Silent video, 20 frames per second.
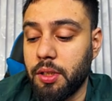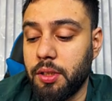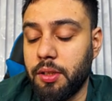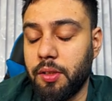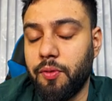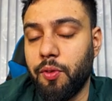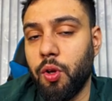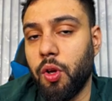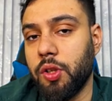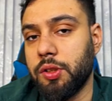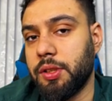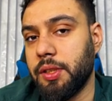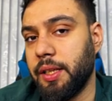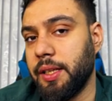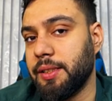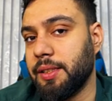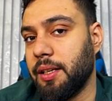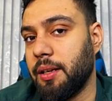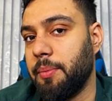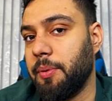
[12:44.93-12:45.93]
the velocity
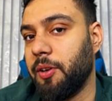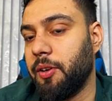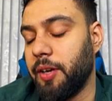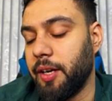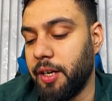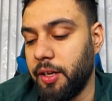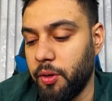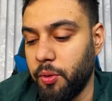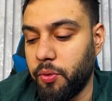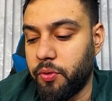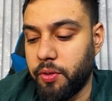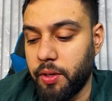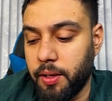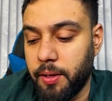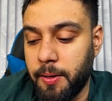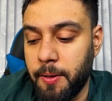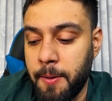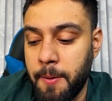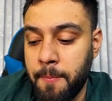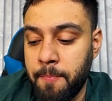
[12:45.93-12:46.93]
is going to be
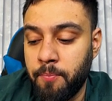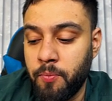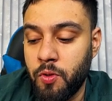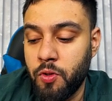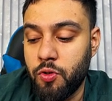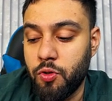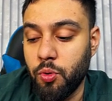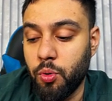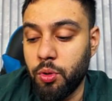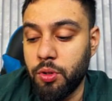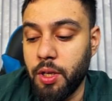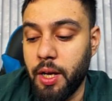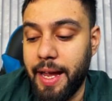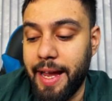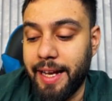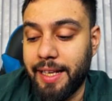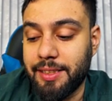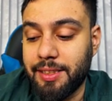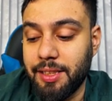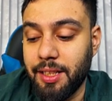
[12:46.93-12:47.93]
reducing. So the
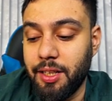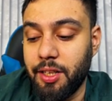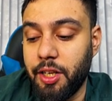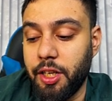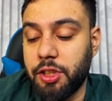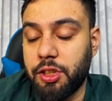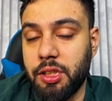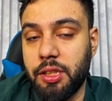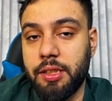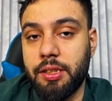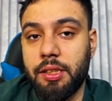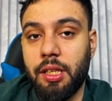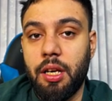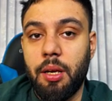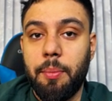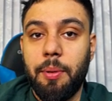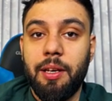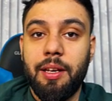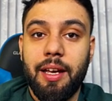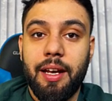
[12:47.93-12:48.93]
acceleration is going to
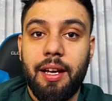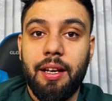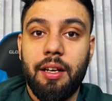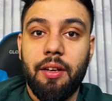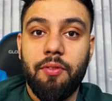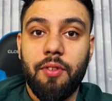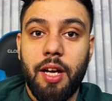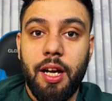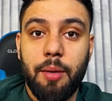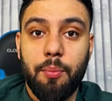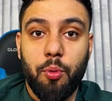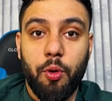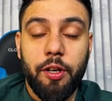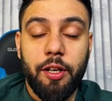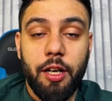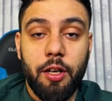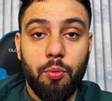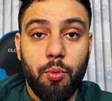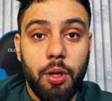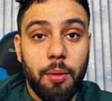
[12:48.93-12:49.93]
be negative
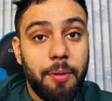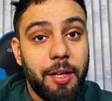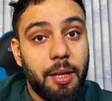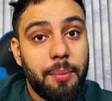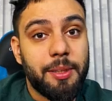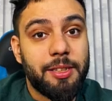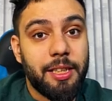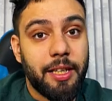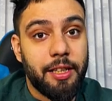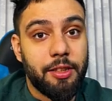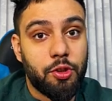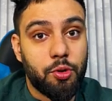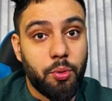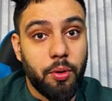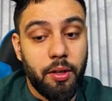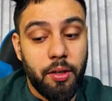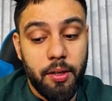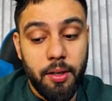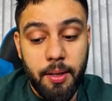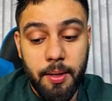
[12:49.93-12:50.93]
9.81 meter per second
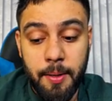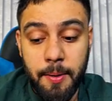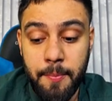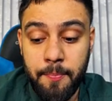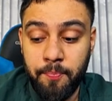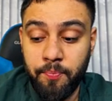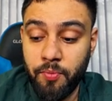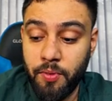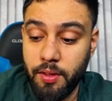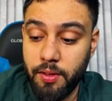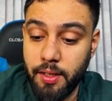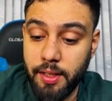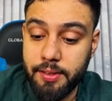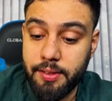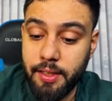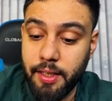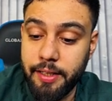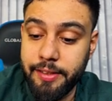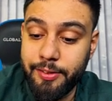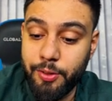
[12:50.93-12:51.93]
squared. This
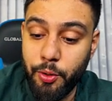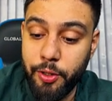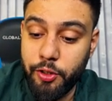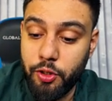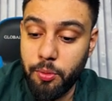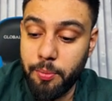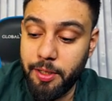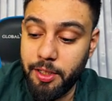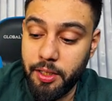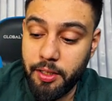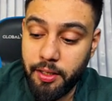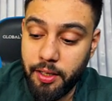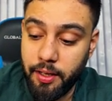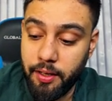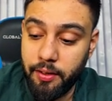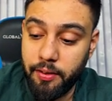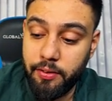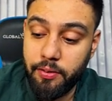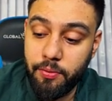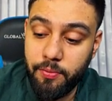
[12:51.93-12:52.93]
is going to be the
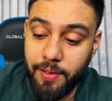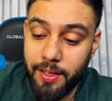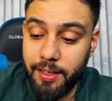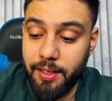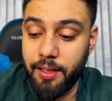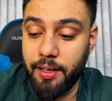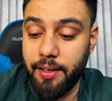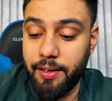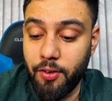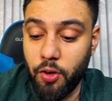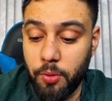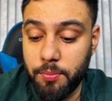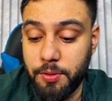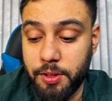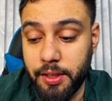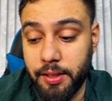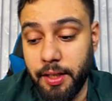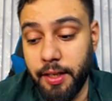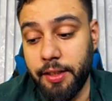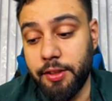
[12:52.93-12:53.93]
case when an
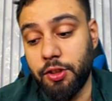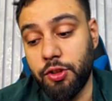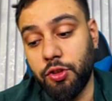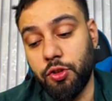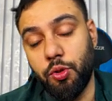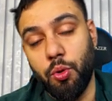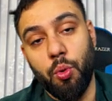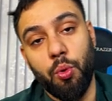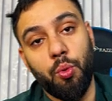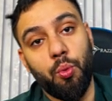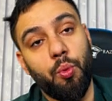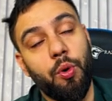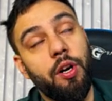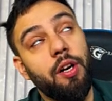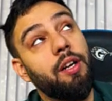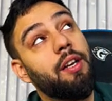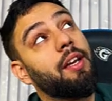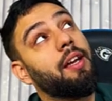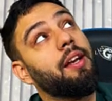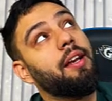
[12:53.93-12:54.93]
object is thrown
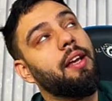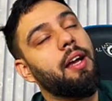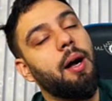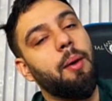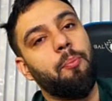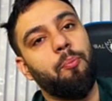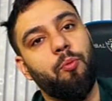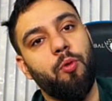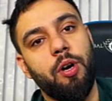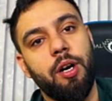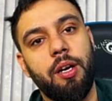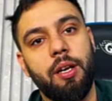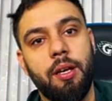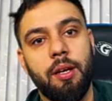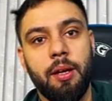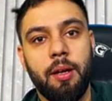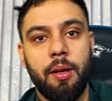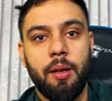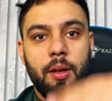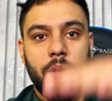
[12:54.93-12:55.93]
vertically upward,
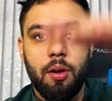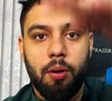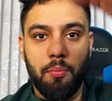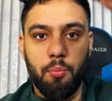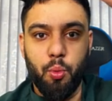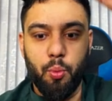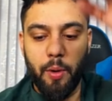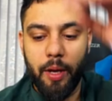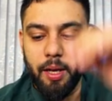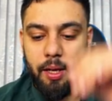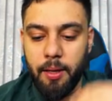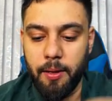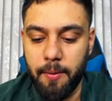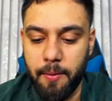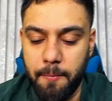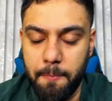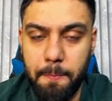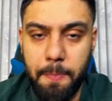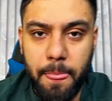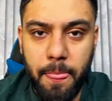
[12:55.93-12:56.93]
moving
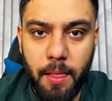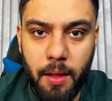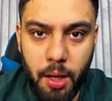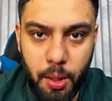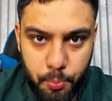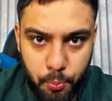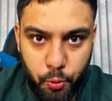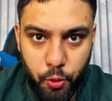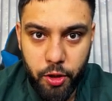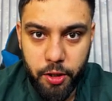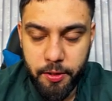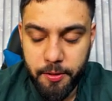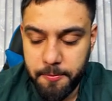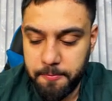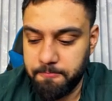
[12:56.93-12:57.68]
upward.